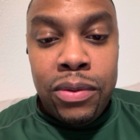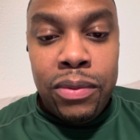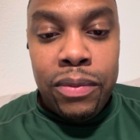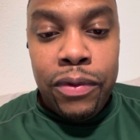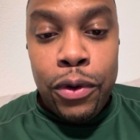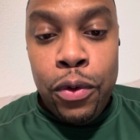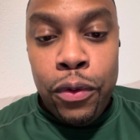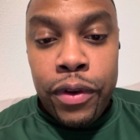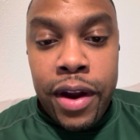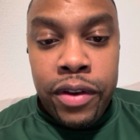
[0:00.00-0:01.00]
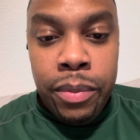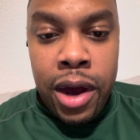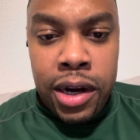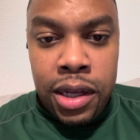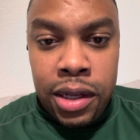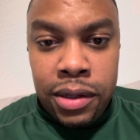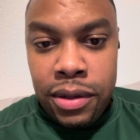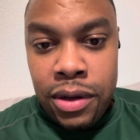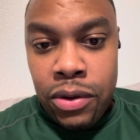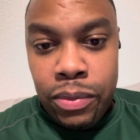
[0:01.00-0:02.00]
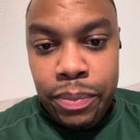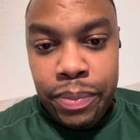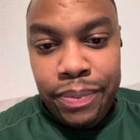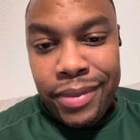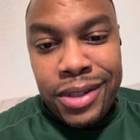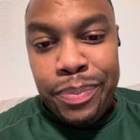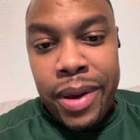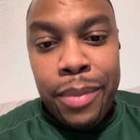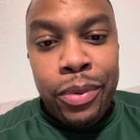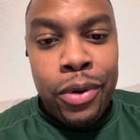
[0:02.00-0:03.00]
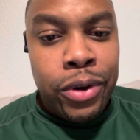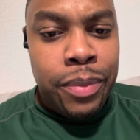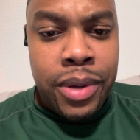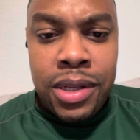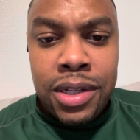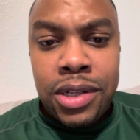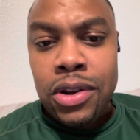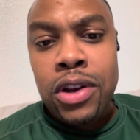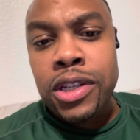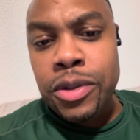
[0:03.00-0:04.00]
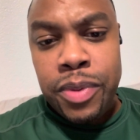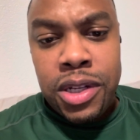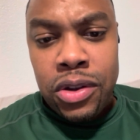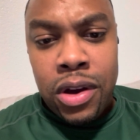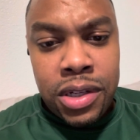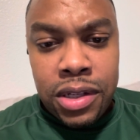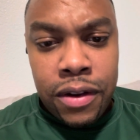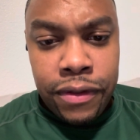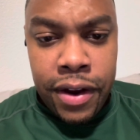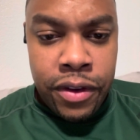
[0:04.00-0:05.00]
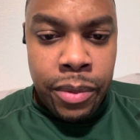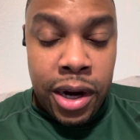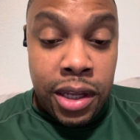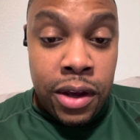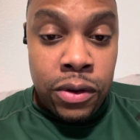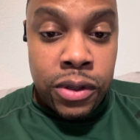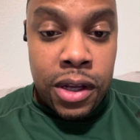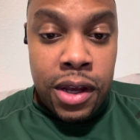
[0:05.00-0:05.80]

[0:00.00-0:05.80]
food for everybody. And, it's pepperoni, pizza, sausage, pizza, all this stuff for everybody else.